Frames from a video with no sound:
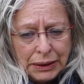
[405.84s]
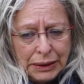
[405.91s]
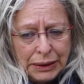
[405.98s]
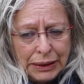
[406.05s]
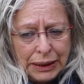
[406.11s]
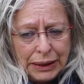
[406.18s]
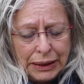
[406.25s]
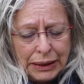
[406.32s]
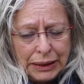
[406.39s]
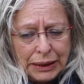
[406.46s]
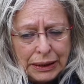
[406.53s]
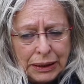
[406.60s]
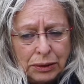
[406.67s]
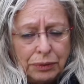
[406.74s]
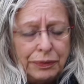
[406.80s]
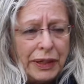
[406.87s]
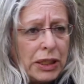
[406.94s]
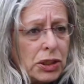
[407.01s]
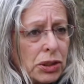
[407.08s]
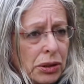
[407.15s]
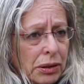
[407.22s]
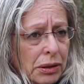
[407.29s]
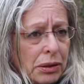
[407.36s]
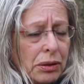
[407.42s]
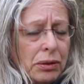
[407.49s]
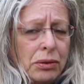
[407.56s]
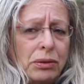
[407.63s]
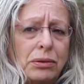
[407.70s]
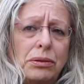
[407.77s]
the innovation
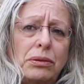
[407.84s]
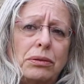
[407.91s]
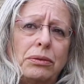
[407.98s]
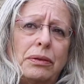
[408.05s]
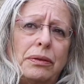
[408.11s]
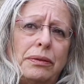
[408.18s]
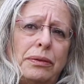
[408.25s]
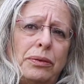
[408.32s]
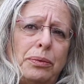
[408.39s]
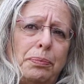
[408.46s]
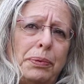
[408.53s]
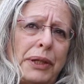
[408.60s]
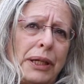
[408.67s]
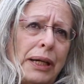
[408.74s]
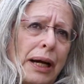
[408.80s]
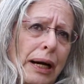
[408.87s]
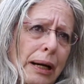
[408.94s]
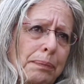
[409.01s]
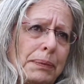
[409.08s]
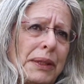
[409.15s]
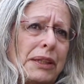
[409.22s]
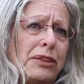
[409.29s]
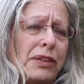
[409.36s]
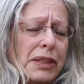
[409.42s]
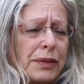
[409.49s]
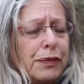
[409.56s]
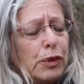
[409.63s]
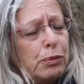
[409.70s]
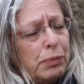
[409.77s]
or to, to, bring up the
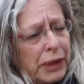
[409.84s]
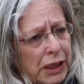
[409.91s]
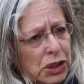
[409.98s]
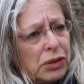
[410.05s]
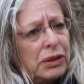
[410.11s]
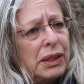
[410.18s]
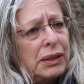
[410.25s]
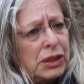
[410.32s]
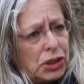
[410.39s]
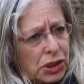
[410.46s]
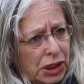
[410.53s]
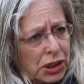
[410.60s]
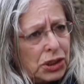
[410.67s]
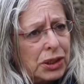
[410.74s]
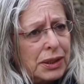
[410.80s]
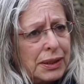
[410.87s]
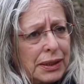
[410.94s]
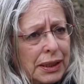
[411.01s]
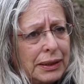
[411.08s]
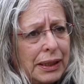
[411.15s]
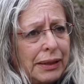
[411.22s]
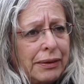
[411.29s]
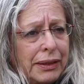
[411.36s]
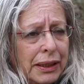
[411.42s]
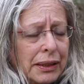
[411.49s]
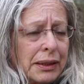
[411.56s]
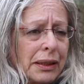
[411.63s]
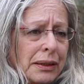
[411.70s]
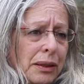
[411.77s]
transformation and the changes that they
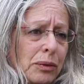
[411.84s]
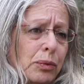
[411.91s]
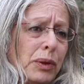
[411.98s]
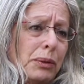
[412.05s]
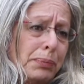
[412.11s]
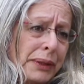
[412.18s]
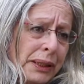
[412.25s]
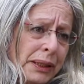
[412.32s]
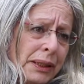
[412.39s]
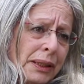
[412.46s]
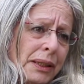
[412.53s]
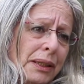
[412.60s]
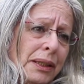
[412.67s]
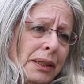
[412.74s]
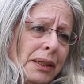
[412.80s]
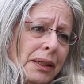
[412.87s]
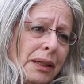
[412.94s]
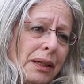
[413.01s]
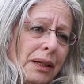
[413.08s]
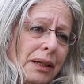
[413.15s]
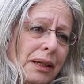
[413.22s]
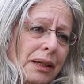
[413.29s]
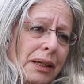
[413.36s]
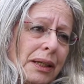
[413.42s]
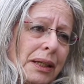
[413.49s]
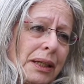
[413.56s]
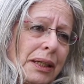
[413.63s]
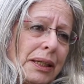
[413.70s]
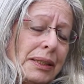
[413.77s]
think that it will be
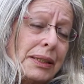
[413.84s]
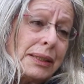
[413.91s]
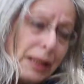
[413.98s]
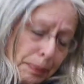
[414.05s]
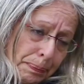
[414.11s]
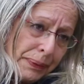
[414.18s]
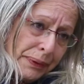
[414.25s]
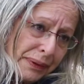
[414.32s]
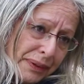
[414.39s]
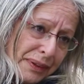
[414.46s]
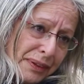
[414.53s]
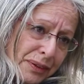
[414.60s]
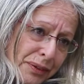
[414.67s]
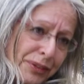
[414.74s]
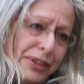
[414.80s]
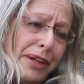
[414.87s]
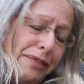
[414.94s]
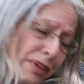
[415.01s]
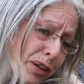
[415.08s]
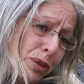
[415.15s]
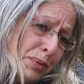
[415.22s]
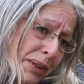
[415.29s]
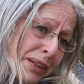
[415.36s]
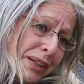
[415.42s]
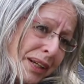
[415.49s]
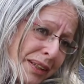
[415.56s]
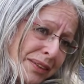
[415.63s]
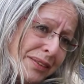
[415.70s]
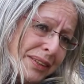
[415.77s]
a step to develop their
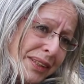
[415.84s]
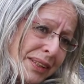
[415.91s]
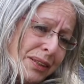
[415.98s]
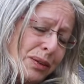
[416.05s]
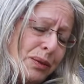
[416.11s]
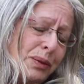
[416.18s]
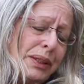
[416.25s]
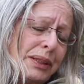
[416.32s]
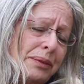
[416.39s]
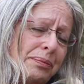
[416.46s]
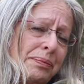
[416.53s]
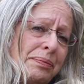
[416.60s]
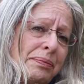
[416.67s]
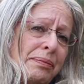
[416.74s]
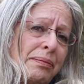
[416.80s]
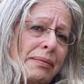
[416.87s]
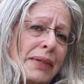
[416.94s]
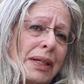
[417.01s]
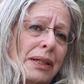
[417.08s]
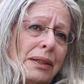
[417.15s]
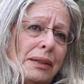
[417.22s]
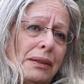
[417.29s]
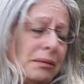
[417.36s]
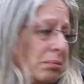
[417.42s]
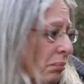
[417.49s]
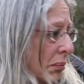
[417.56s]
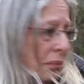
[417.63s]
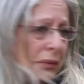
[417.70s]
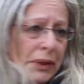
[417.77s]
country. So um,
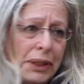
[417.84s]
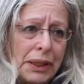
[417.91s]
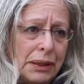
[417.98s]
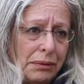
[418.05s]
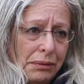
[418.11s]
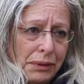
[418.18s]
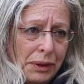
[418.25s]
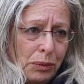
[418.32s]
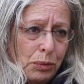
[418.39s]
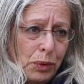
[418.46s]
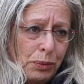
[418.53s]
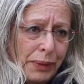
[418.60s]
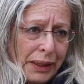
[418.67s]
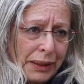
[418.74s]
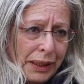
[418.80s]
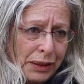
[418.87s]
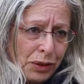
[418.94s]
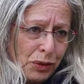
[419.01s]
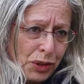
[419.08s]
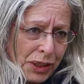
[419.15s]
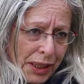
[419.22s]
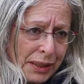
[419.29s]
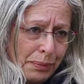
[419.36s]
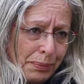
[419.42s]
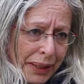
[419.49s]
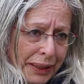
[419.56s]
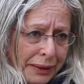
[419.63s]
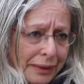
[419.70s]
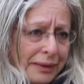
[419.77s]
the, the woman that you just
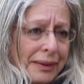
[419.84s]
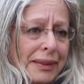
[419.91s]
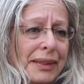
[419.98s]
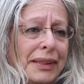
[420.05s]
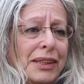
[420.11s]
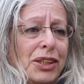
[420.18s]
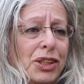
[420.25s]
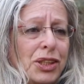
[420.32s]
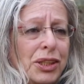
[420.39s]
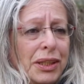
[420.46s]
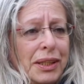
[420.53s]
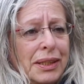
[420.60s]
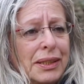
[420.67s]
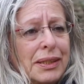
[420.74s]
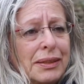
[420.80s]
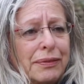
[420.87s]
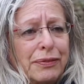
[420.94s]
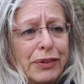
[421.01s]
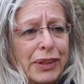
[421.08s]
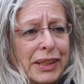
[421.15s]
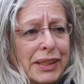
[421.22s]
met, she is, for